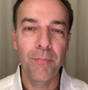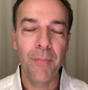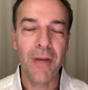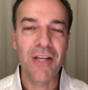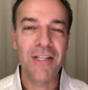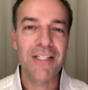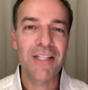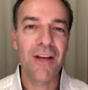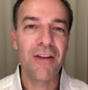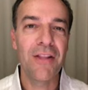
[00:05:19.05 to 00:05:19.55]
By
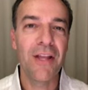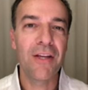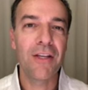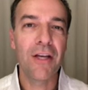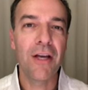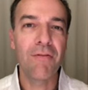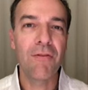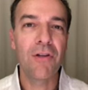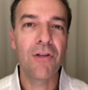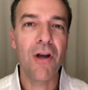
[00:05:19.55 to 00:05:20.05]
selling that
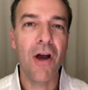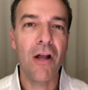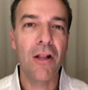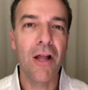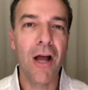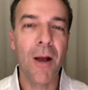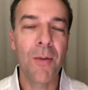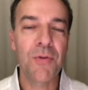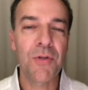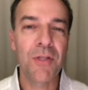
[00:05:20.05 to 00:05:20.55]
covered call
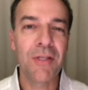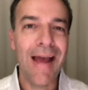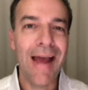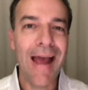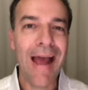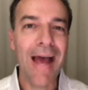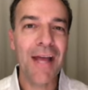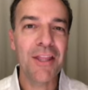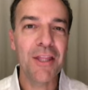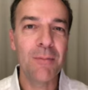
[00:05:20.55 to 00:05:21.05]
option
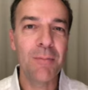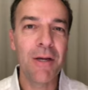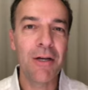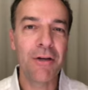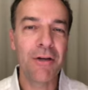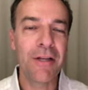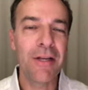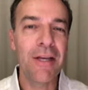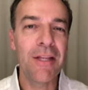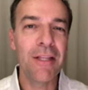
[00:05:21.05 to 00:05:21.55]
at the money or
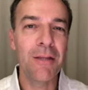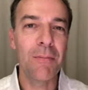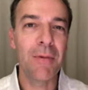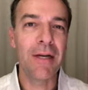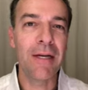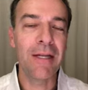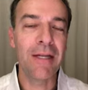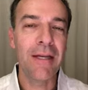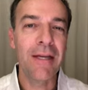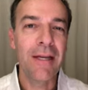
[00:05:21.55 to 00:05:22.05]
in the
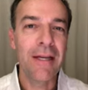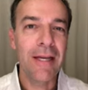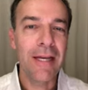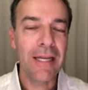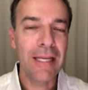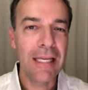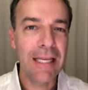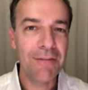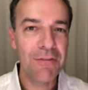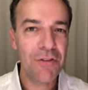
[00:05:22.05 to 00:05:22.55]
money,
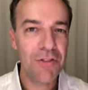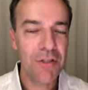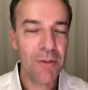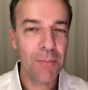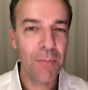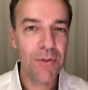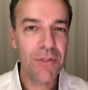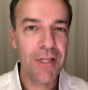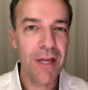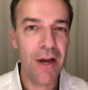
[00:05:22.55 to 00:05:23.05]
it gives us some
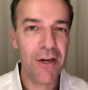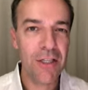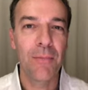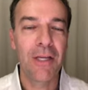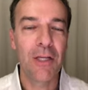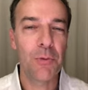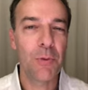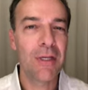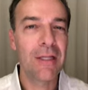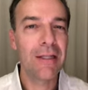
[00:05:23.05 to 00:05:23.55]
protection
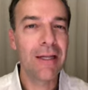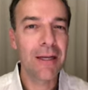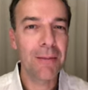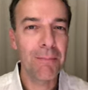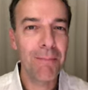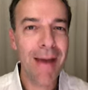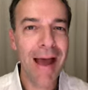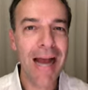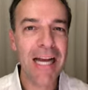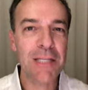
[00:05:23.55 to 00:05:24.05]
because we collect
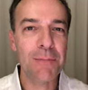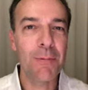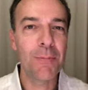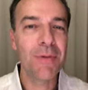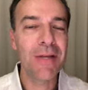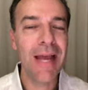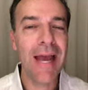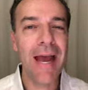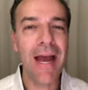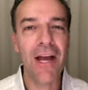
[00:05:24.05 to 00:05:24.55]
maximum
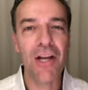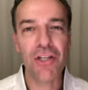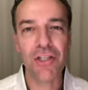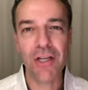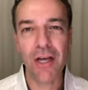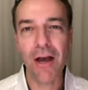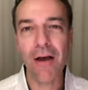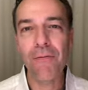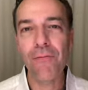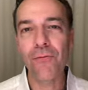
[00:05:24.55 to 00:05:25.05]
cash
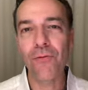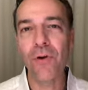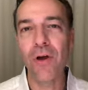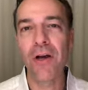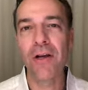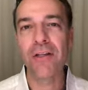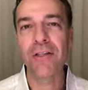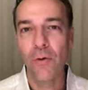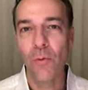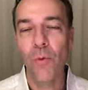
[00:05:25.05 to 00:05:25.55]
up
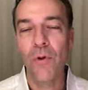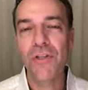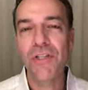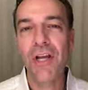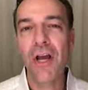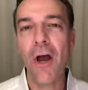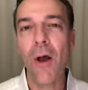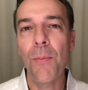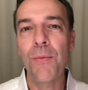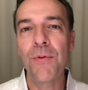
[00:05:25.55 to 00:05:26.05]
front, which
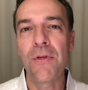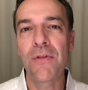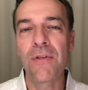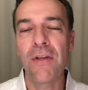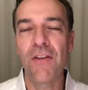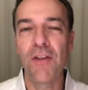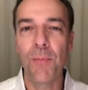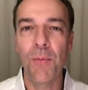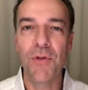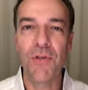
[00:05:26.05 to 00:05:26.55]
helps us if
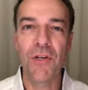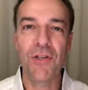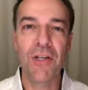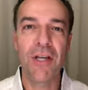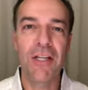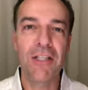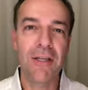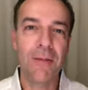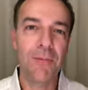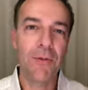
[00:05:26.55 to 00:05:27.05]
the position
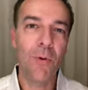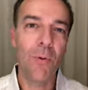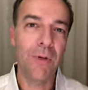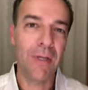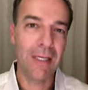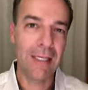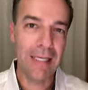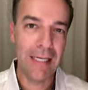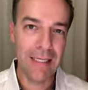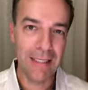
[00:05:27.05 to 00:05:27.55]
ends up going
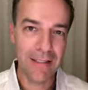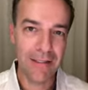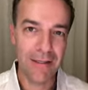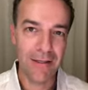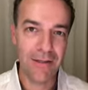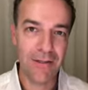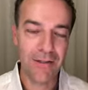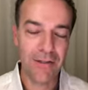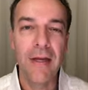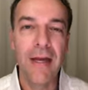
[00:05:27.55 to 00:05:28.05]
against
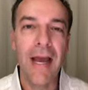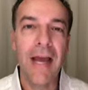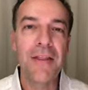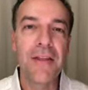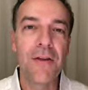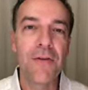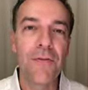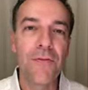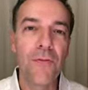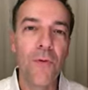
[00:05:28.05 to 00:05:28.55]
us. And
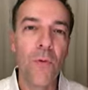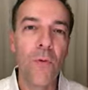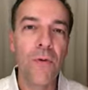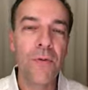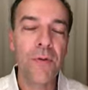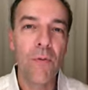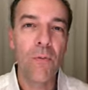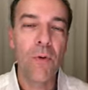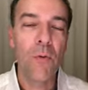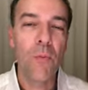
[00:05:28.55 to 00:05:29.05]
then
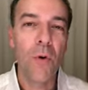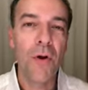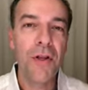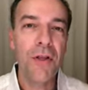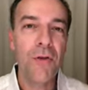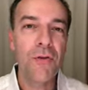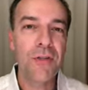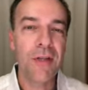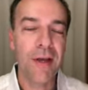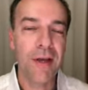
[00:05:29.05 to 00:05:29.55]
fourth, we want to
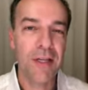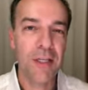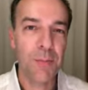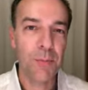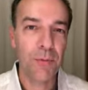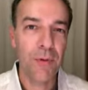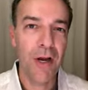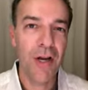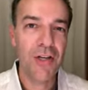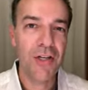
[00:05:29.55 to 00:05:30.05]
use an
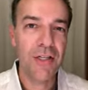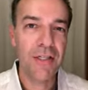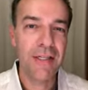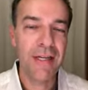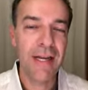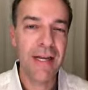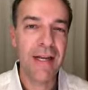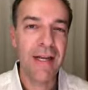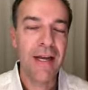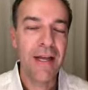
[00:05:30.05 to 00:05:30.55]
expiration date